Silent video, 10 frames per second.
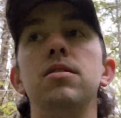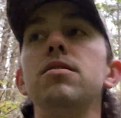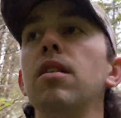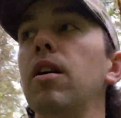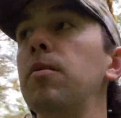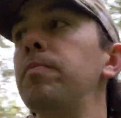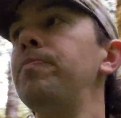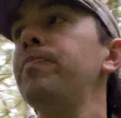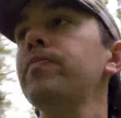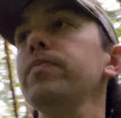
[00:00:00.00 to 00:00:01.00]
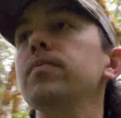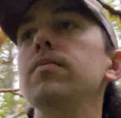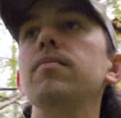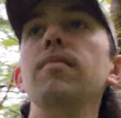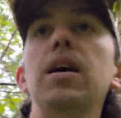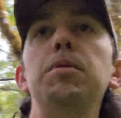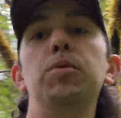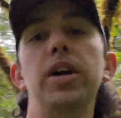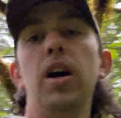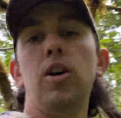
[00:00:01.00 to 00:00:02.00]
So, I mean,
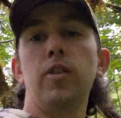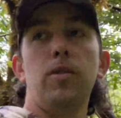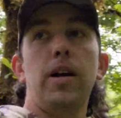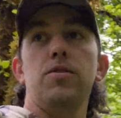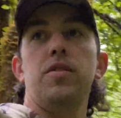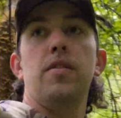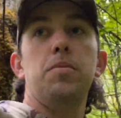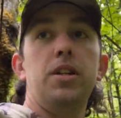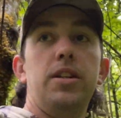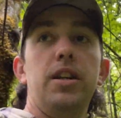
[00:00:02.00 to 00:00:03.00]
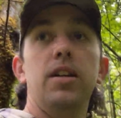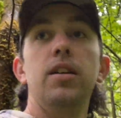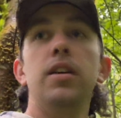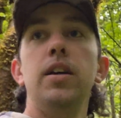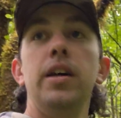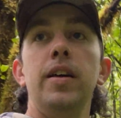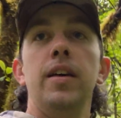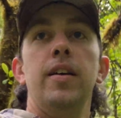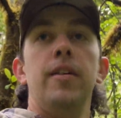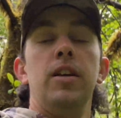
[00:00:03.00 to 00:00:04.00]
we got all the routes we've ever been in here
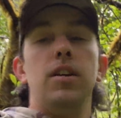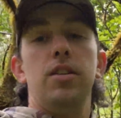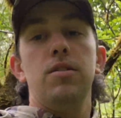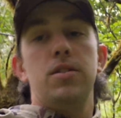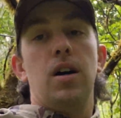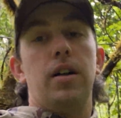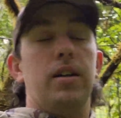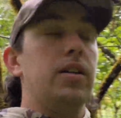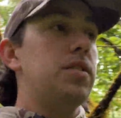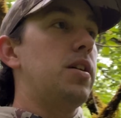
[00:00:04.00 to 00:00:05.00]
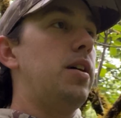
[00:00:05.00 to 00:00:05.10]
using onX,